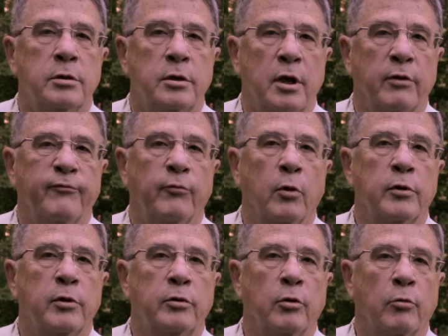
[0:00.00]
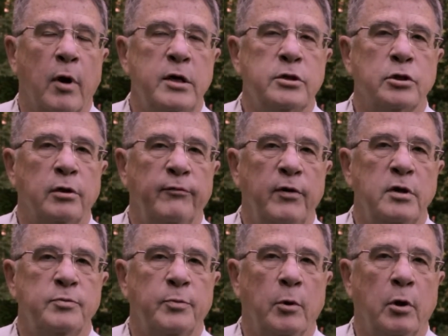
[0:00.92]
Therefore, the duration of
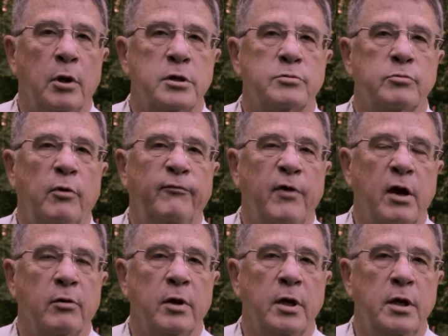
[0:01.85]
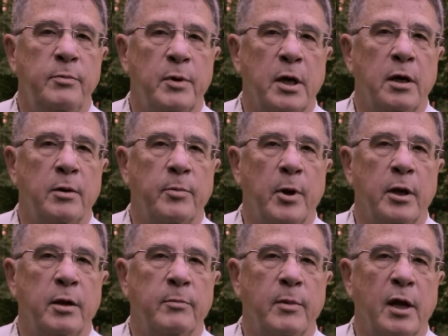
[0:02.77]
each pause will vary depending
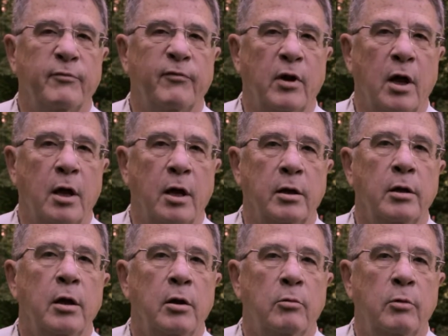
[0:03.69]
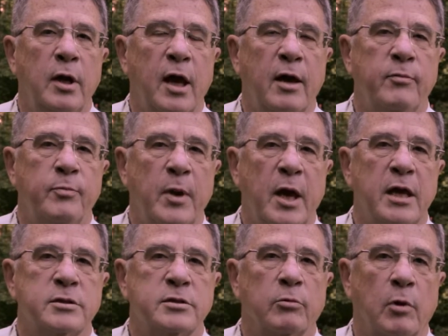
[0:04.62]
upon the amount of line we have
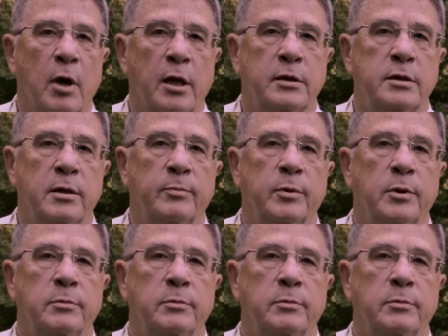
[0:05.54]
past the rod tip.